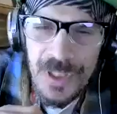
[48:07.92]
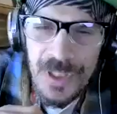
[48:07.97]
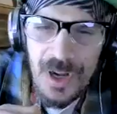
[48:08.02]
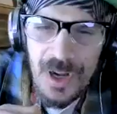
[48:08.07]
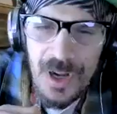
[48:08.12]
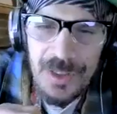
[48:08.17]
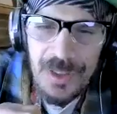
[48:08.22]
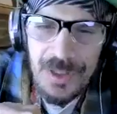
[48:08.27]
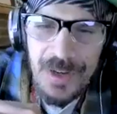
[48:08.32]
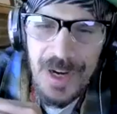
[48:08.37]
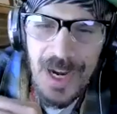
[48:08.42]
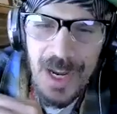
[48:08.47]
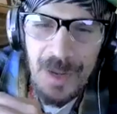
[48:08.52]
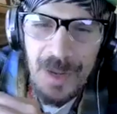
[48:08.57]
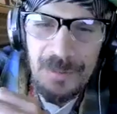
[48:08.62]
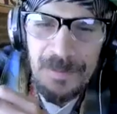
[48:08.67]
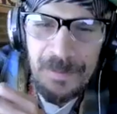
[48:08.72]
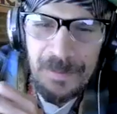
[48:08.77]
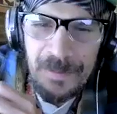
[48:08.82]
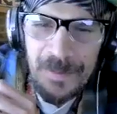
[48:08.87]
hologram,
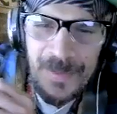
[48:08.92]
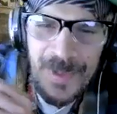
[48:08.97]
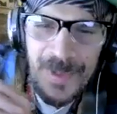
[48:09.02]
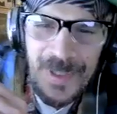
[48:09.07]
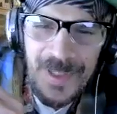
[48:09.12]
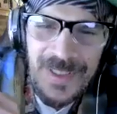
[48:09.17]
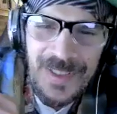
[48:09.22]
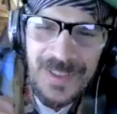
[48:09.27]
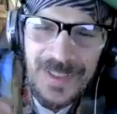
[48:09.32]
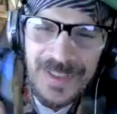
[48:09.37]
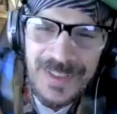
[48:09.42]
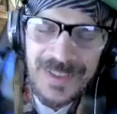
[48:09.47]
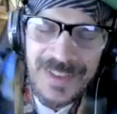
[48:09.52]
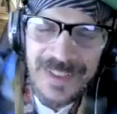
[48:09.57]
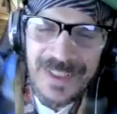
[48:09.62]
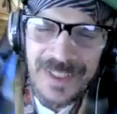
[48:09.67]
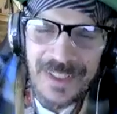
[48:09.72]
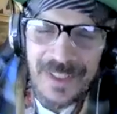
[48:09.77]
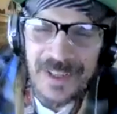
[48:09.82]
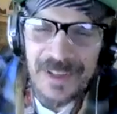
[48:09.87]

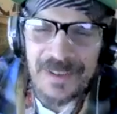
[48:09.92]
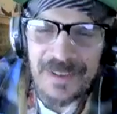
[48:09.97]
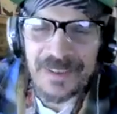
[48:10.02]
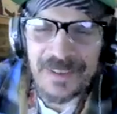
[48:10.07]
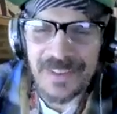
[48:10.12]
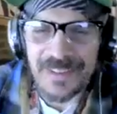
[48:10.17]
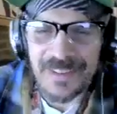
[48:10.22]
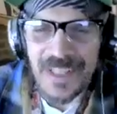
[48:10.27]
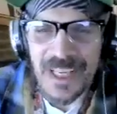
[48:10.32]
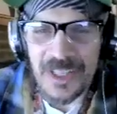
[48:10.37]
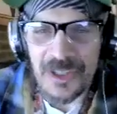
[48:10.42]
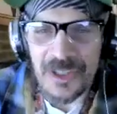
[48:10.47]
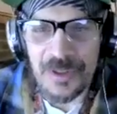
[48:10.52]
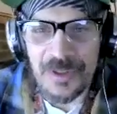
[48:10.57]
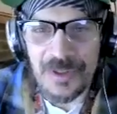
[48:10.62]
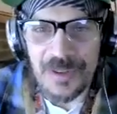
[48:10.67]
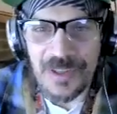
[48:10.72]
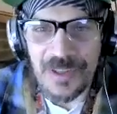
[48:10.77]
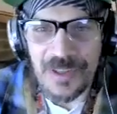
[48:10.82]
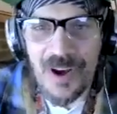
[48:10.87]
you know, and
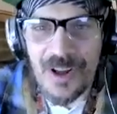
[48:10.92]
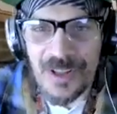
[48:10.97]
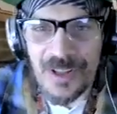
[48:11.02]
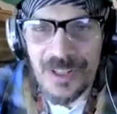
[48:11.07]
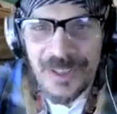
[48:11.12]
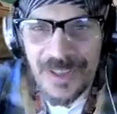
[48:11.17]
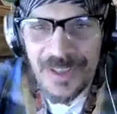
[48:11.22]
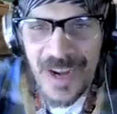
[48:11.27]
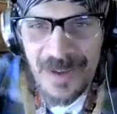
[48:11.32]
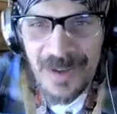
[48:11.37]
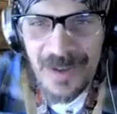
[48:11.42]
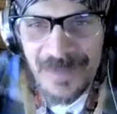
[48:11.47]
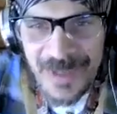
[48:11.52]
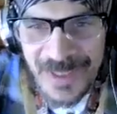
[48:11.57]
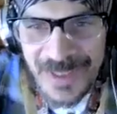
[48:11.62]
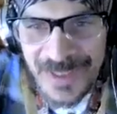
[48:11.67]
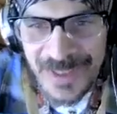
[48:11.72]
you're the hologram.